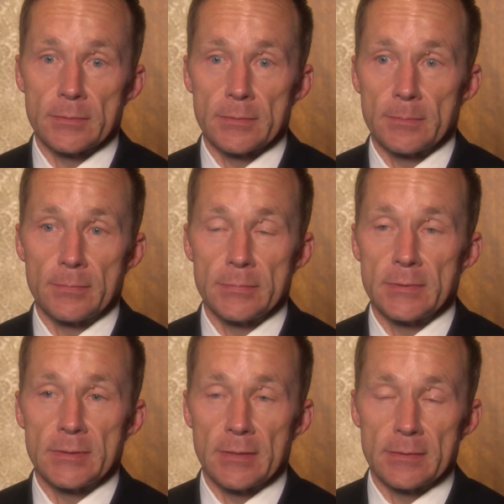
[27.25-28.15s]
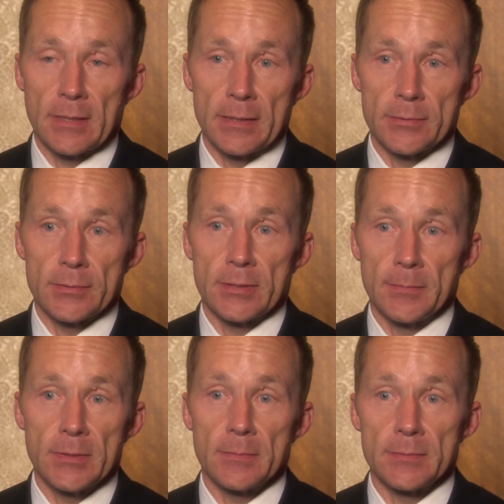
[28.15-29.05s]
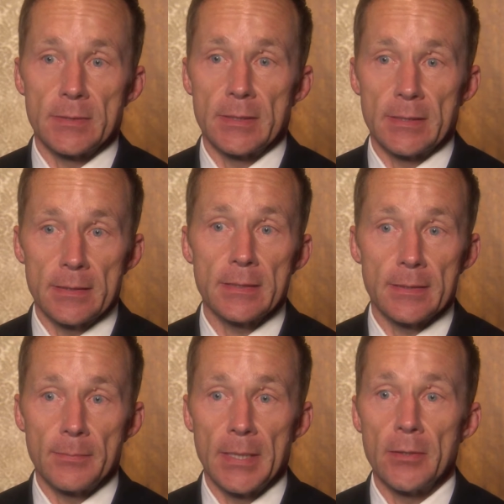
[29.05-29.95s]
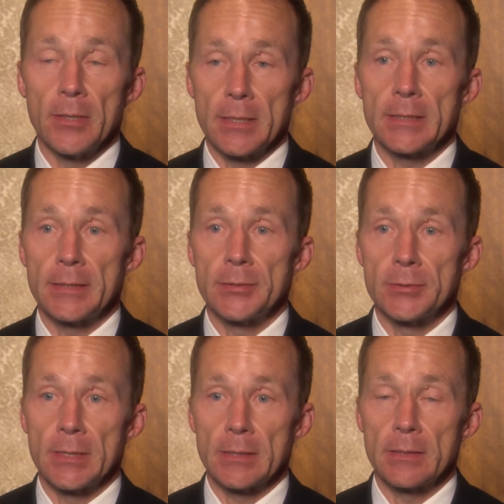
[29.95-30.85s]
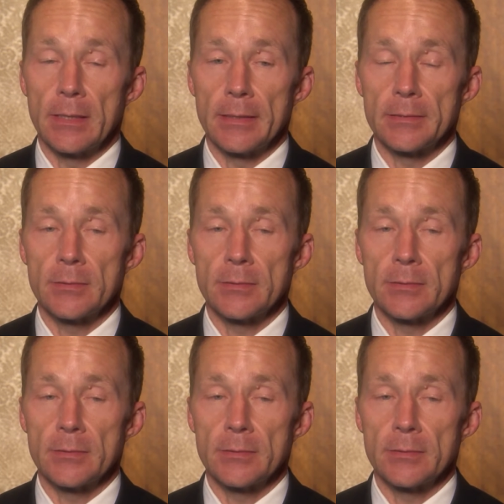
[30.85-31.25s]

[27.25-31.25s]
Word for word: or signs or symptoms, they tend to get better on a ketogenic diet.